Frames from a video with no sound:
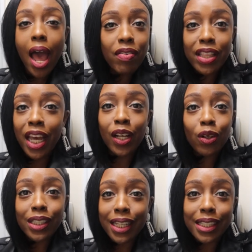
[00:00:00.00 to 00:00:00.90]
everything
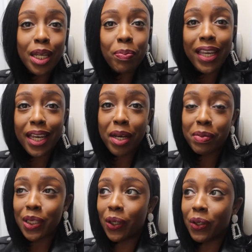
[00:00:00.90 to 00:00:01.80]
closes at 10
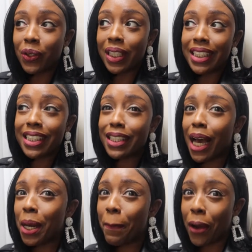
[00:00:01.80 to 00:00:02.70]
p.m so this is
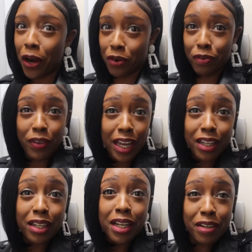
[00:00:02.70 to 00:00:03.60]
kind of perfect